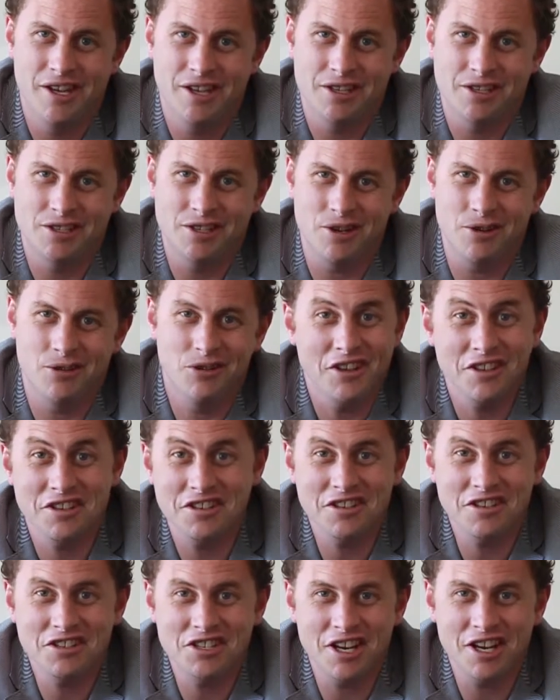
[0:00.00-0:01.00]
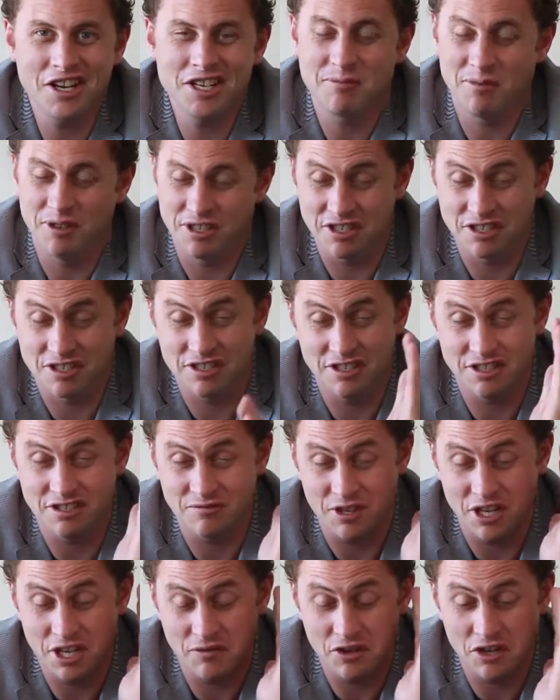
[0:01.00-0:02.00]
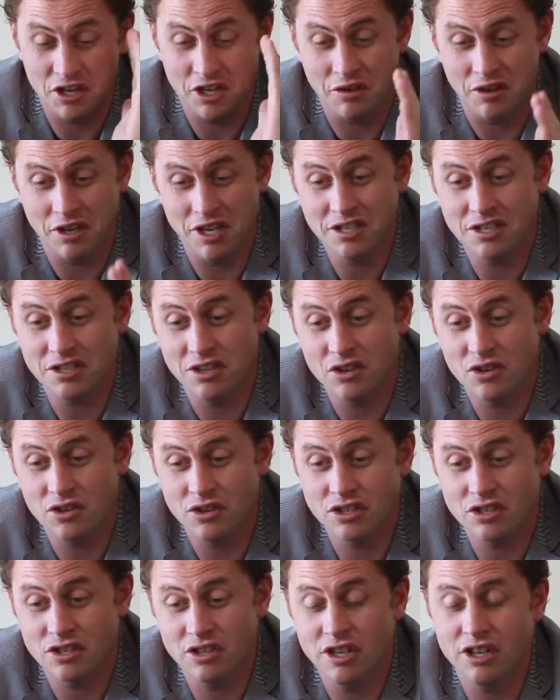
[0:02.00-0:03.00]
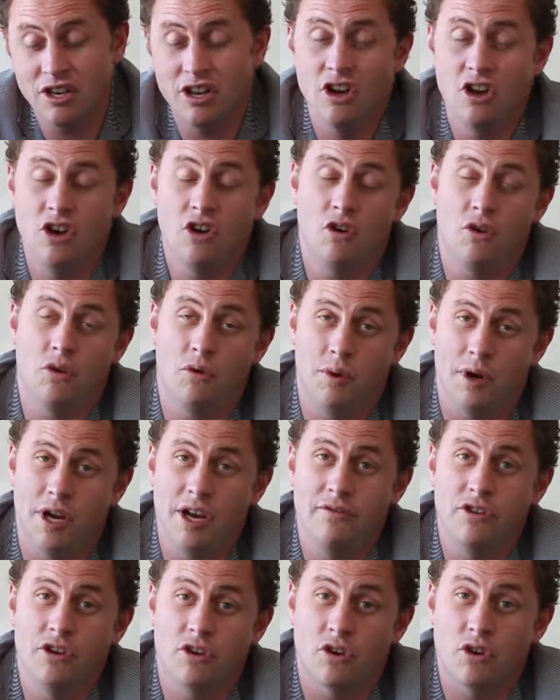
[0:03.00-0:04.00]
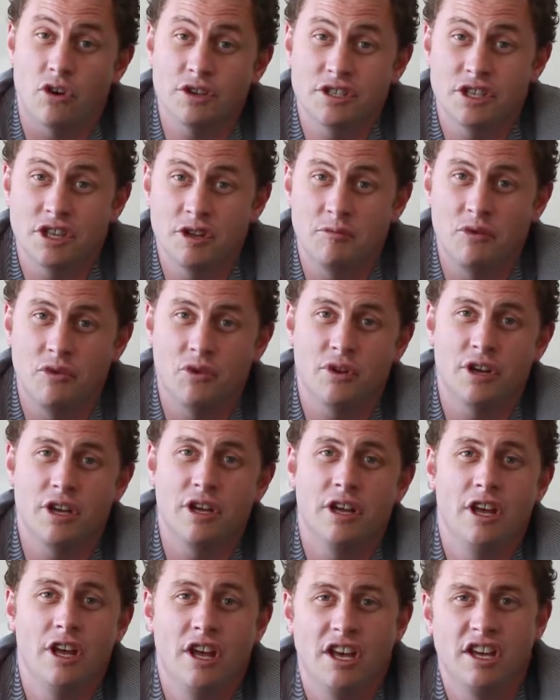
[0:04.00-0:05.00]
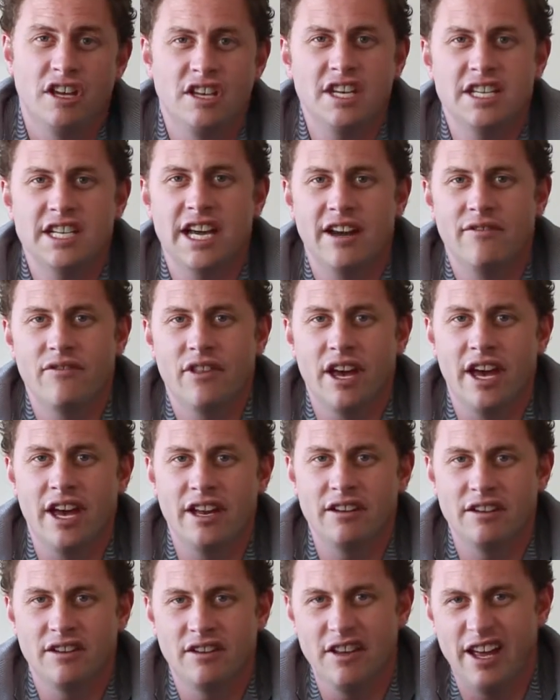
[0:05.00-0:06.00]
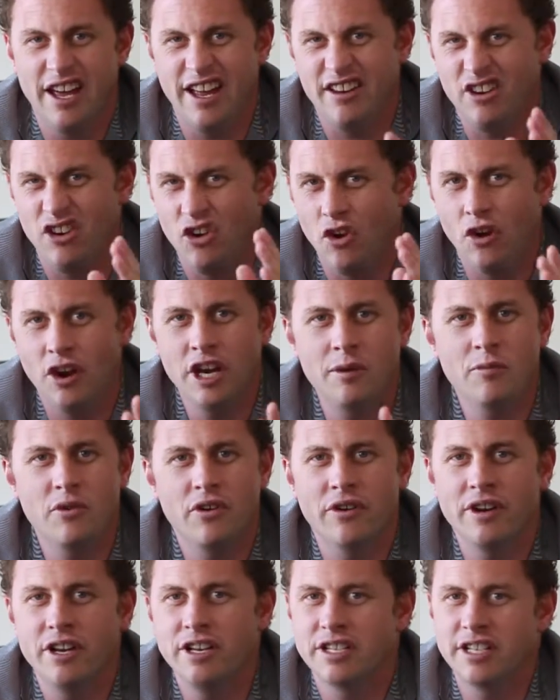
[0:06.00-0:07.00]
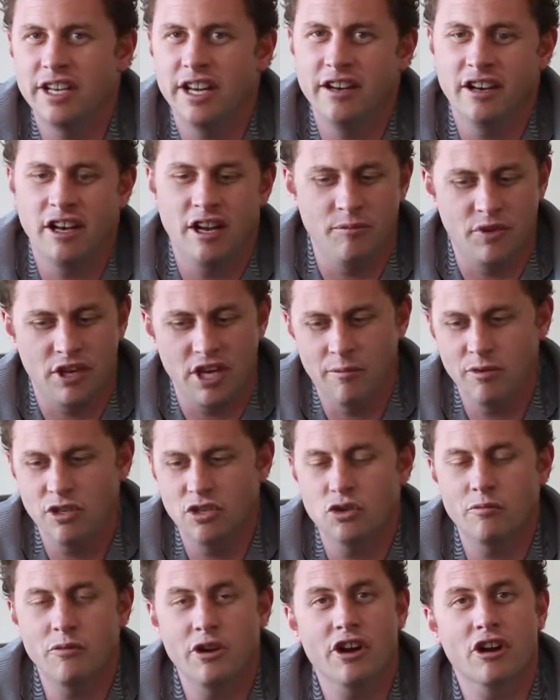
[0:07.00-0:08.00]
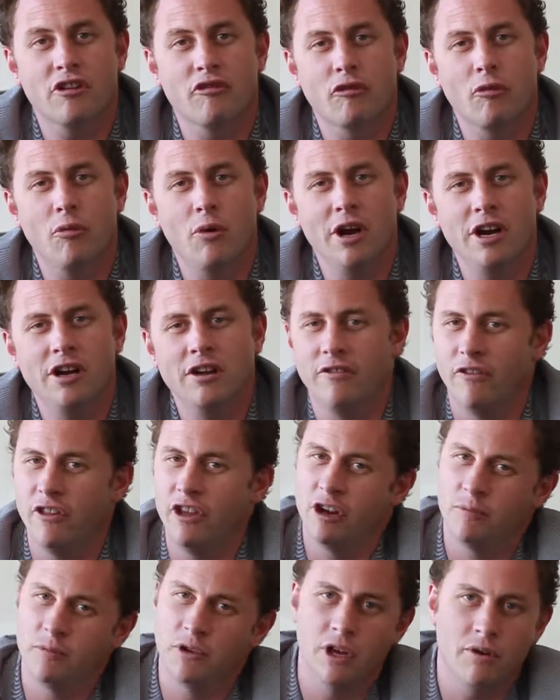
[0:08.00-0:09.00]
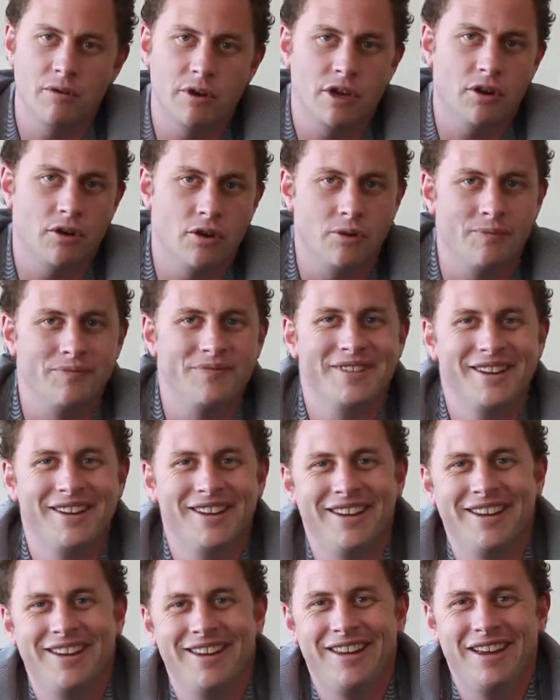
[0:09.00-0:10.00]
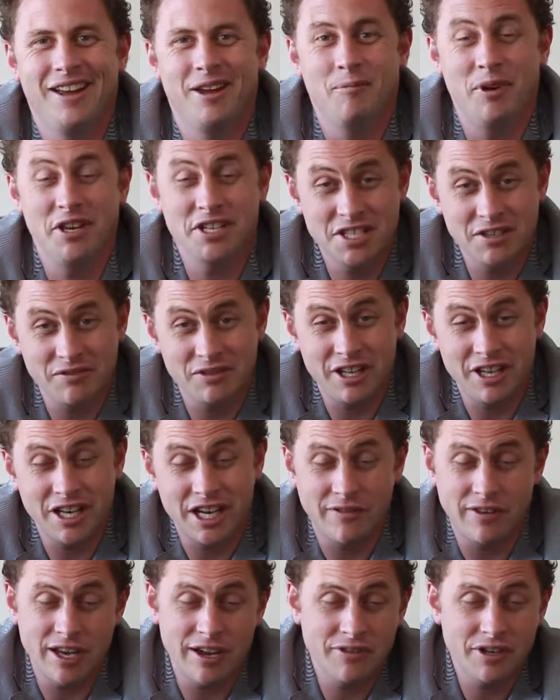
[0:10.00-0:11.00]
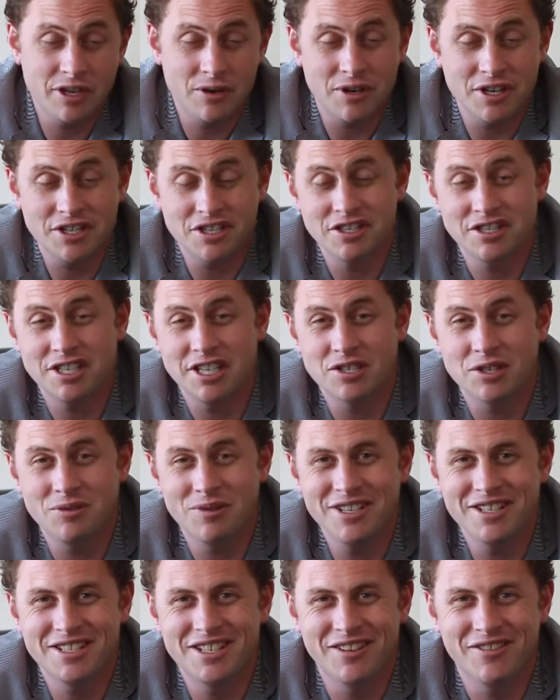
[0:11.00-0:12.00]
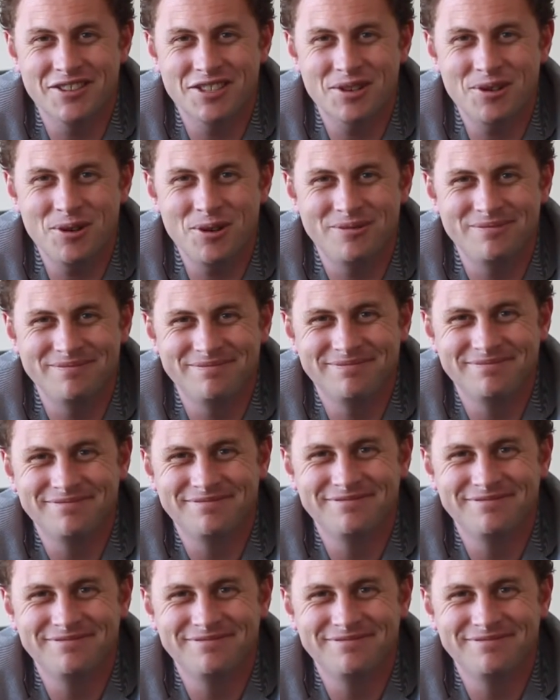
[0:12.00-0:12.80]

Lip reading: So things can change, but just as whenever you're going into the consulate or whenever you're crossing the border, you need to have that non-immigrant intent. I'm coming to America for a while, then I'm going home. Best of luck. If you have any questions, as always, give us a call.